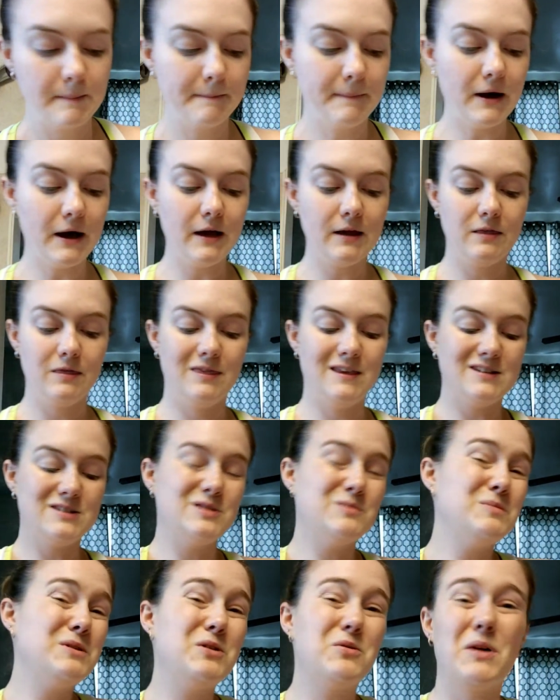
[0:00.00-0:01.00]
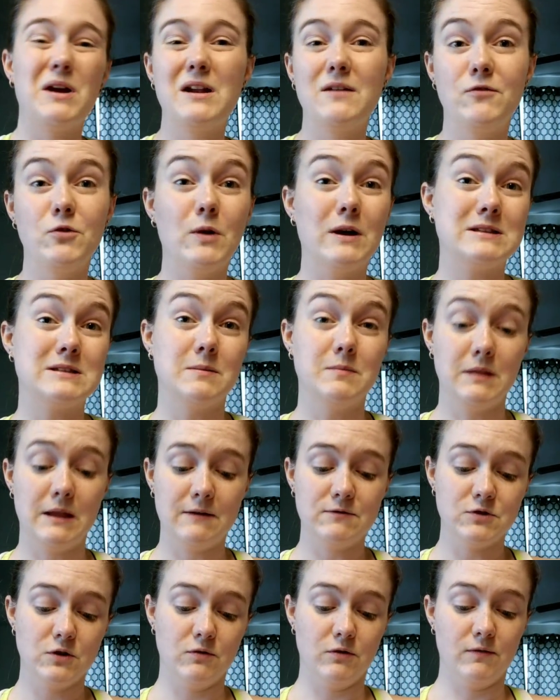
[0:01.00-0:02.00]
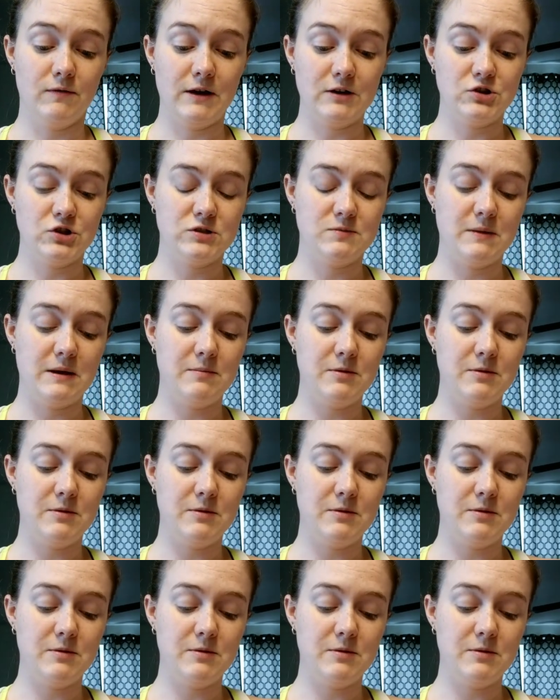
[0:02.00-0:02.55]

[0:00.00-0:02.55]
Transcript: but this would be great if you had some leftover veggies.